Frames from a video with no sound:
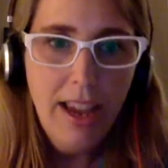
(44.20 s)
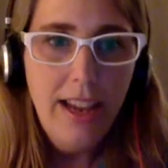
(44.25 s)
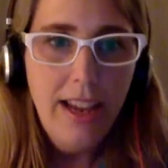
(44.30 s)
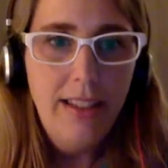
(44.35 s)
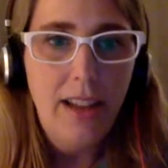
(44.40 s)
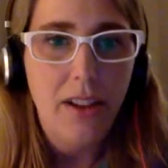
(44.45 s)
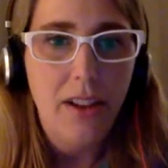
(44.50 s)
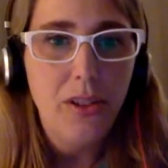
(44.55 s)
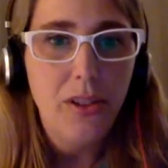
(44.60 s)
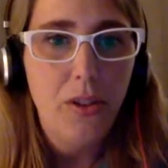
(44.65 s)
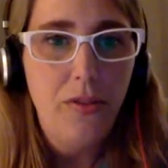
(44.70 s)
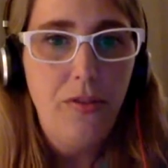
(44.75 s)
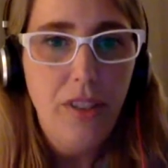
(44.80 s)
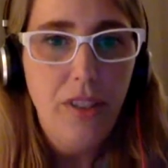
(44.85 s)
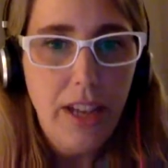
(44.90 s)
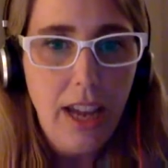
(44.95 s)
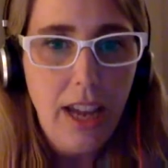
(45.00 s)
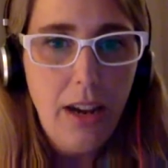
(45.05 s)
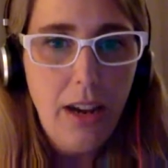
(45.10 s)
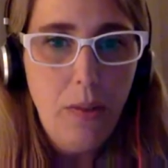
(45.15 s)
He's also
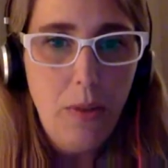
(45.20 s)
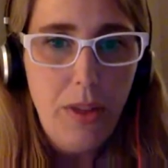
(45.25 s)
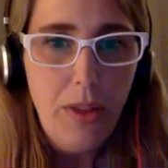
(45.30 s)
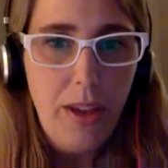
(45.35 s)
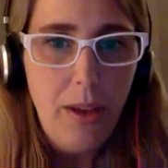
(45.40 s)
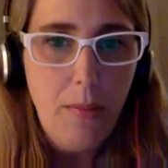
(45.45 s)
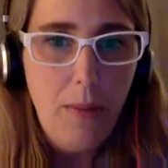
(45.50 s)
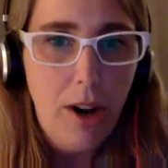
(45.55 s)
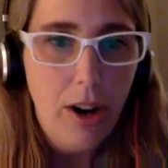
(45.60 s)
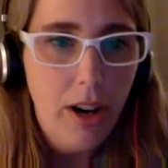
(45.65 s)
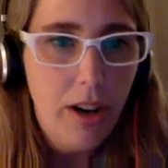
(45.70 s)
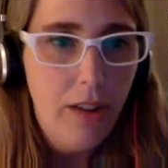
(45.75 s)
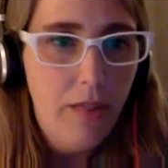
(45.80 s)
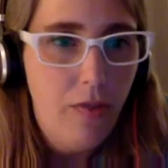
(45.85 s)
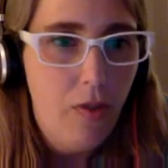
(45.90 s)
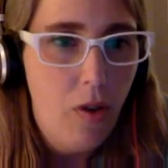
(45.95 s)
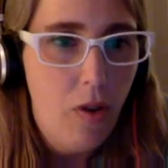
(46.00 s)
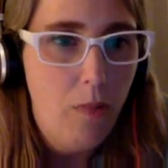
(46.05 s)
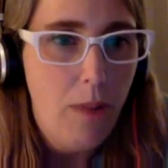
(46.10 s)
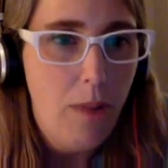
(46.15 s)
affiliated with the American
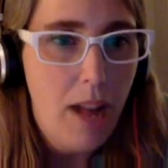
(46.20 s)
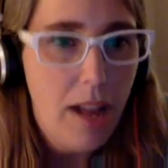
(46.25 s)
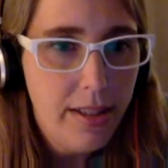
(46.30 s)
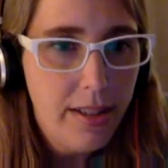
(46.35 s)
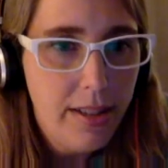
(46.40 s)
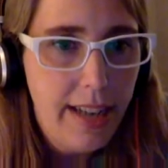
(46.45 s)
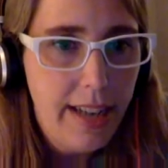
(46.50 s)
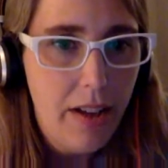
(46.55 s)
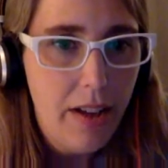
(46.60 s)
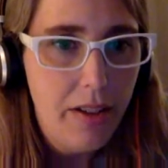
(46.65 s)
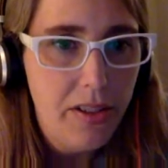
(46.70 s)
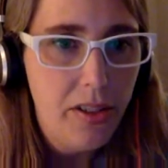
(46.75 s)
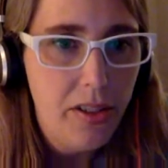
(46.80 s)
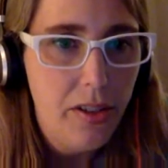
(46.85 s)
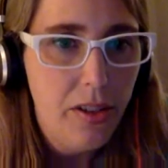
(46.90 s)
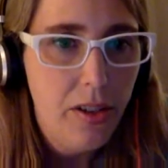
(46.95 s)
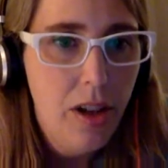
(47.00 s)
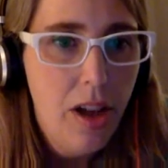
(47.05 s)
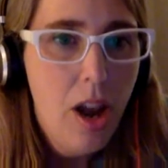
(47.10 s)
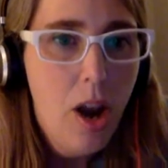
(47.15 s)
Foreign Policy
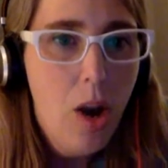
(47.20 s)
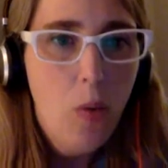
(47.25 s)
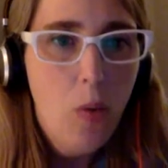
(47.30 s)
Council,